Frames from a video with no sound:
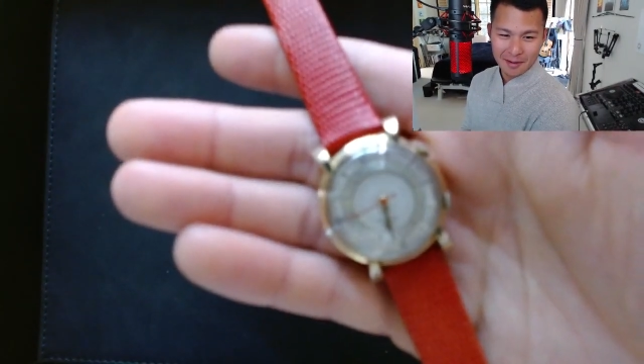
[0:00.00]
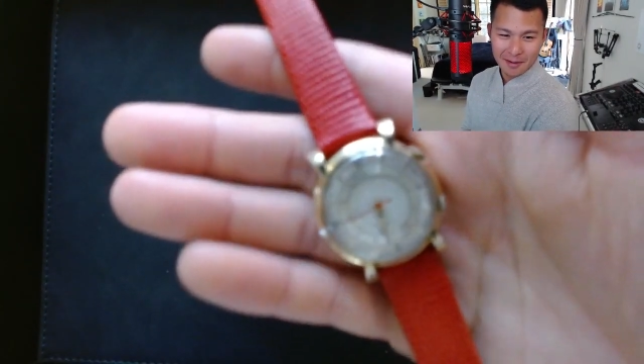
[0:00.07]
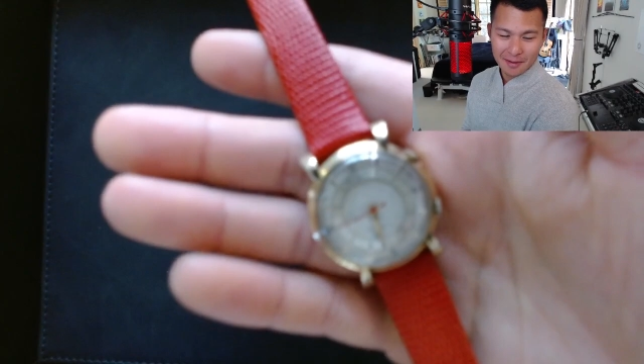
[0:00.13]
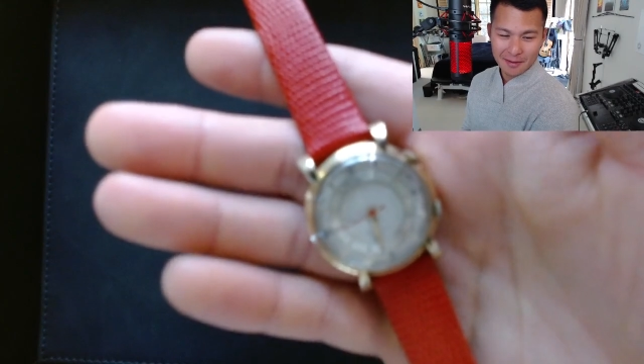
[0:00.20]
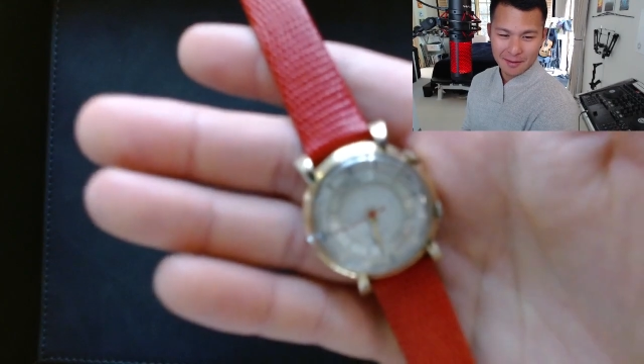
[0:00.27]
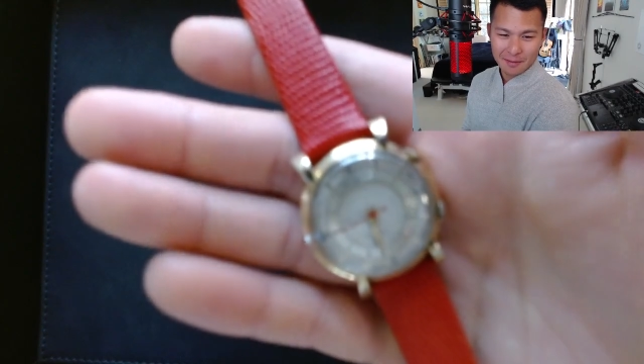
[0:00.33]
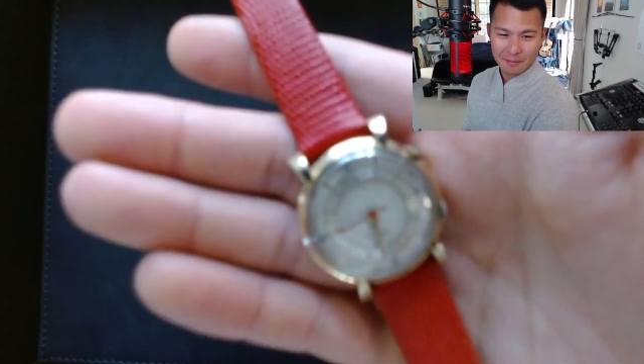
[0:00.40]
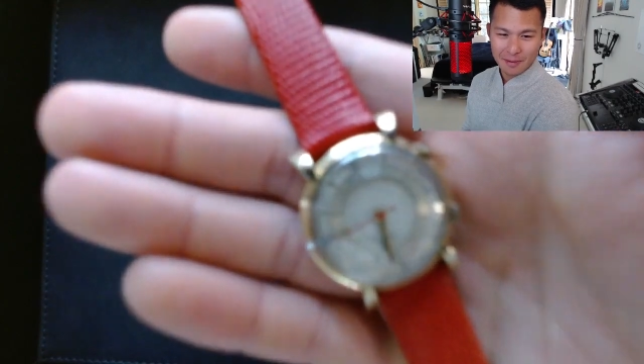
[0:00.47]

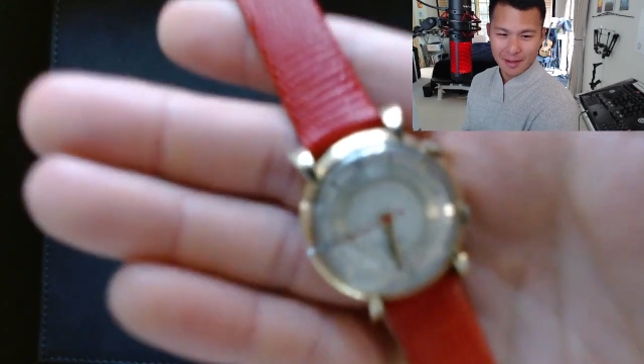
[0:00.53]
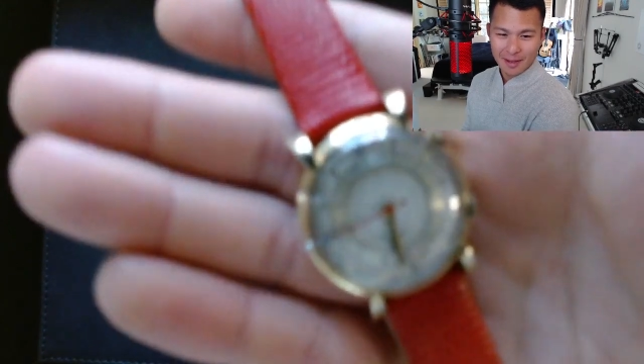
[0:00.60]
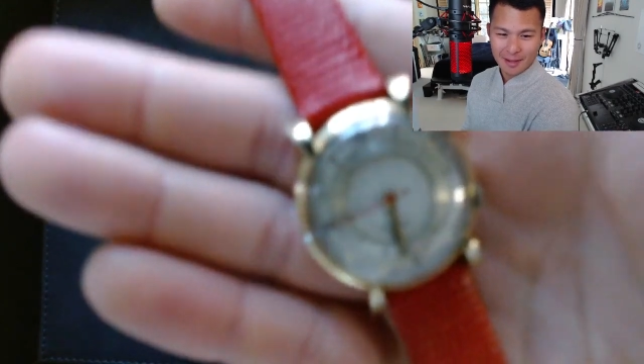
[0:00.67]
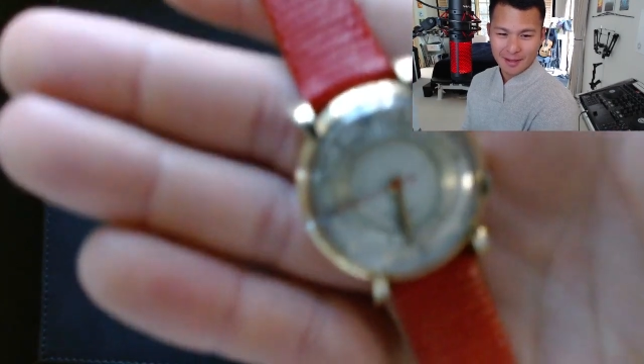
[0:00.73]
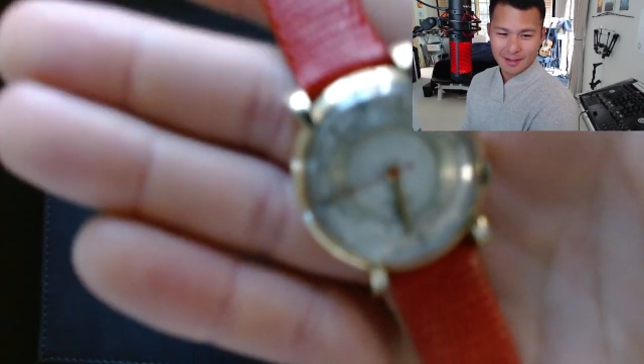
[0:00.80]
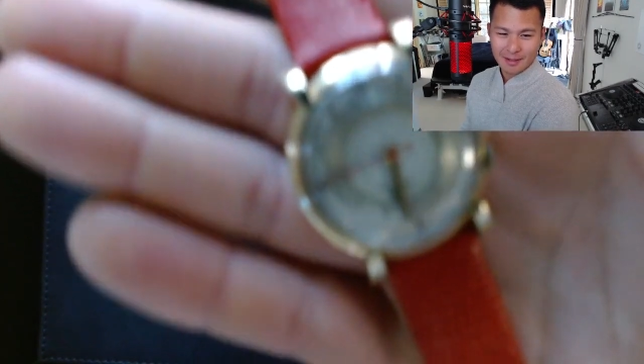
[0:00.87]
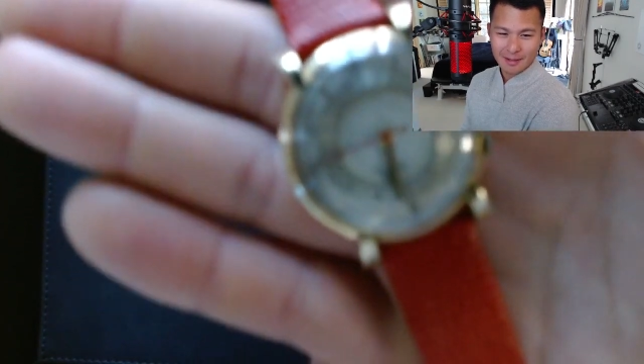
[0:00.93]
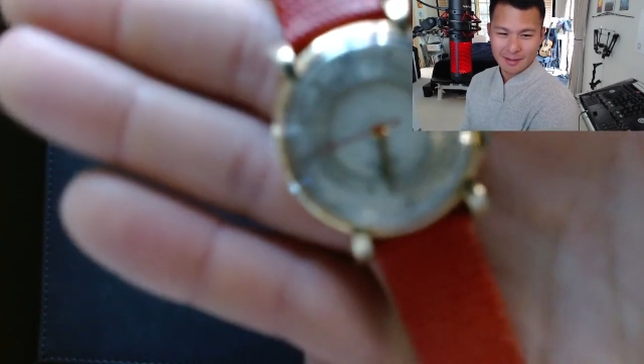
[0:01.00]
The
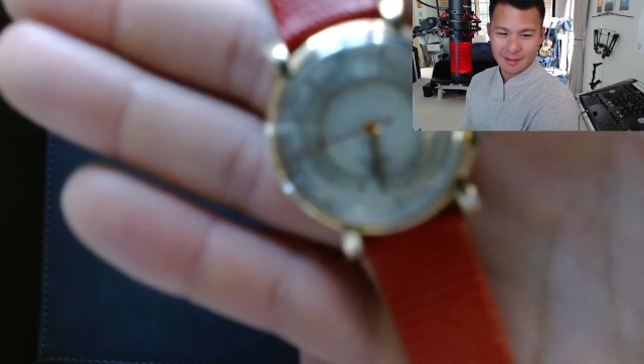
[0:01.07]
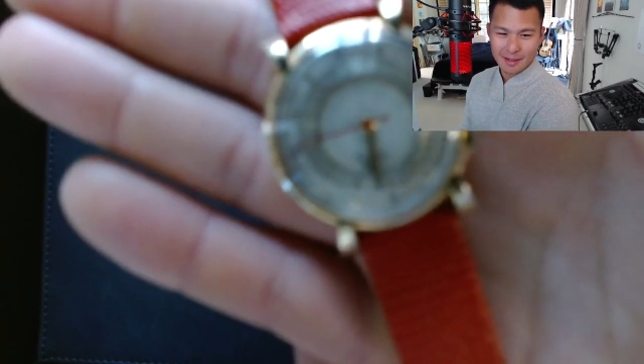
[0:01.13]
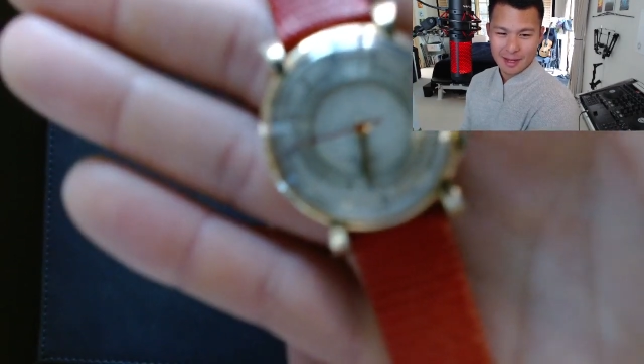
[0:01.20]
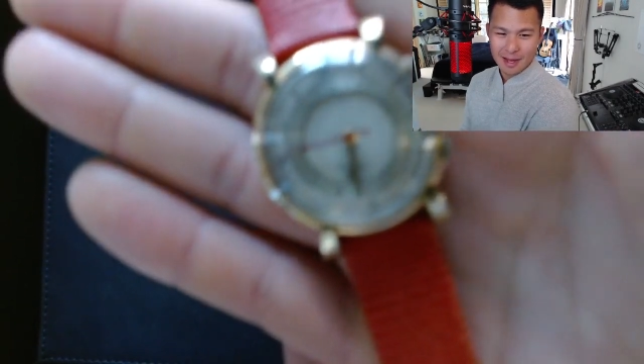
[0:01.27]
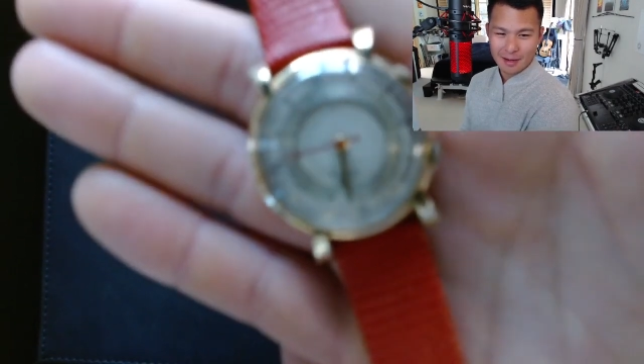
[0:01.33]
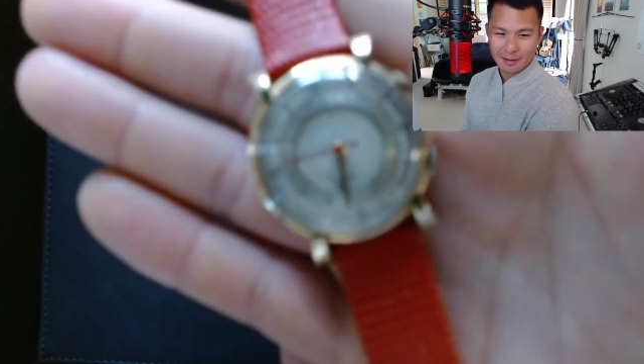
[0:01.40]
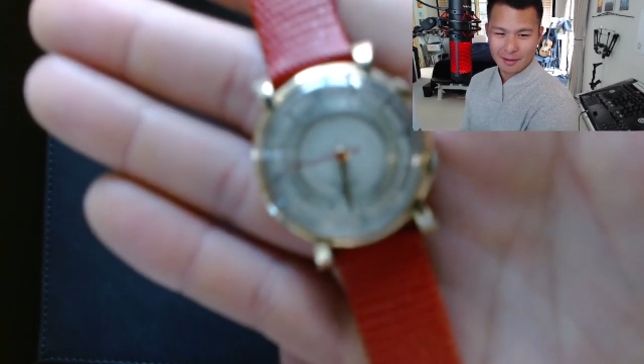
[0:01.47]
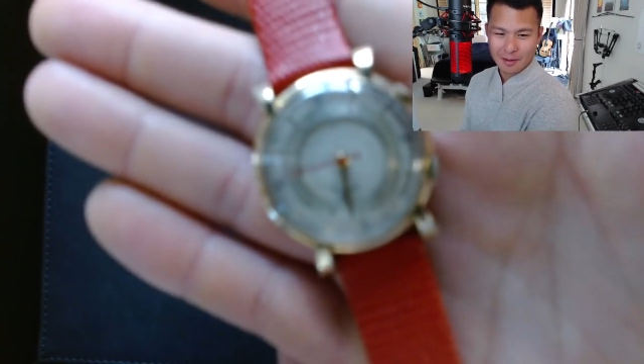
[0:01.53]
band?
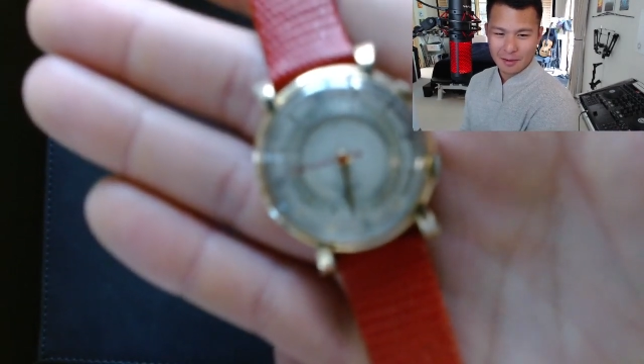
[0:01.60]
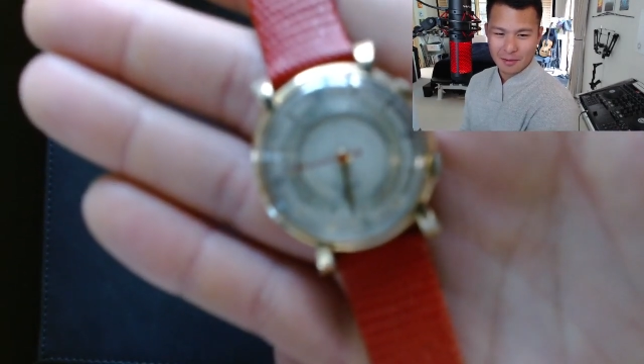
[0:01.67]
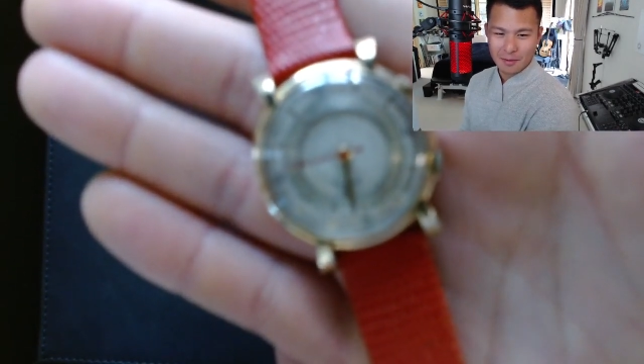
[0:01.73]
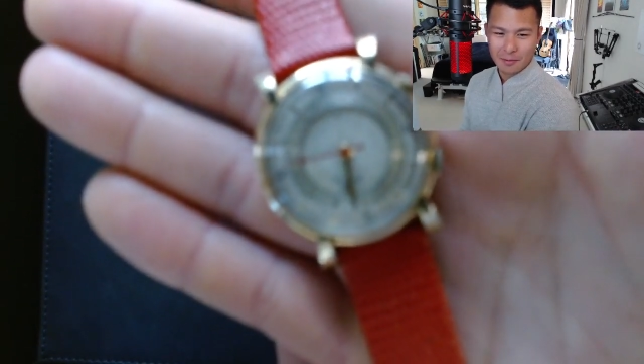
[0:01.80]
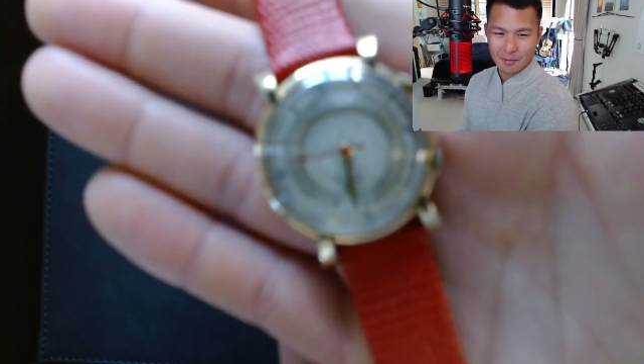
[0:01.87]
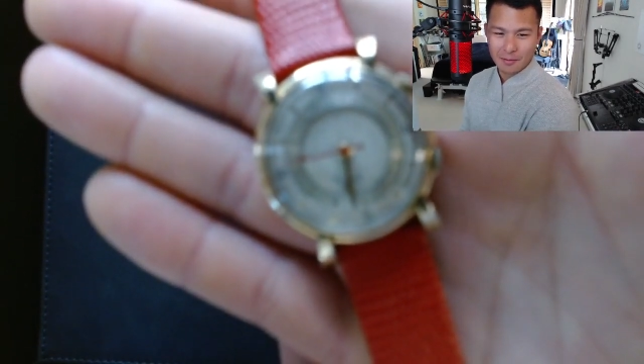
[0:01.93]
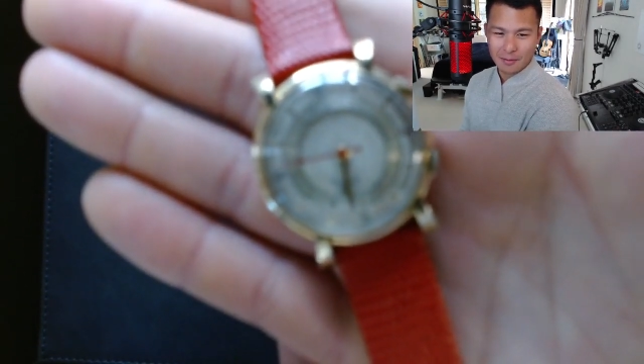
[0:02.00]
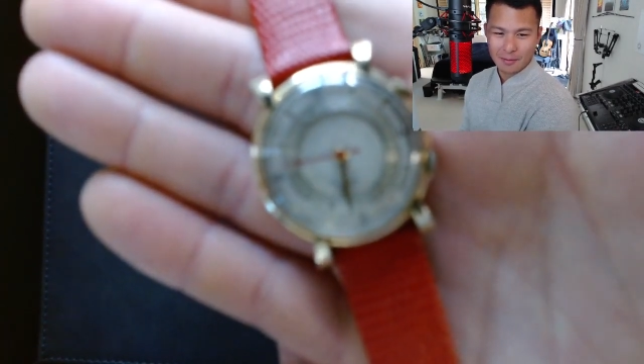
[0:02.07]
I don't
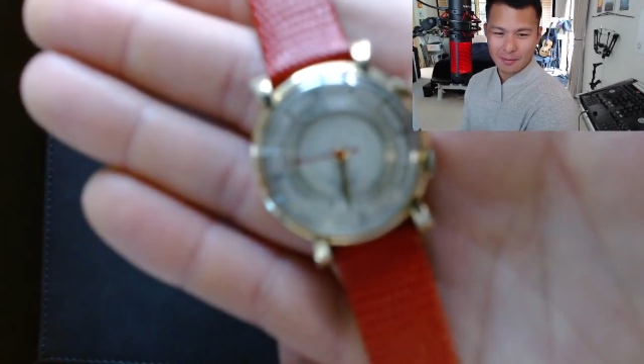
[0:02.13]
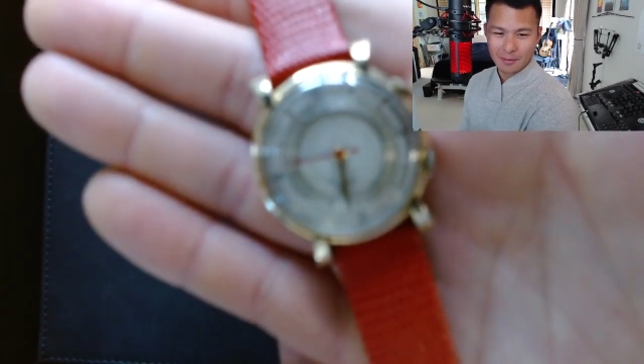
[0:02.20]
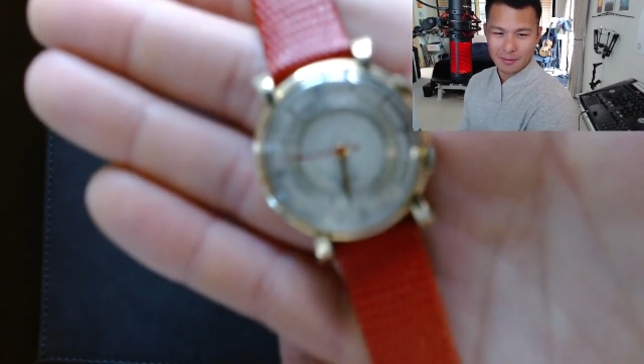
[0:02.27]
know,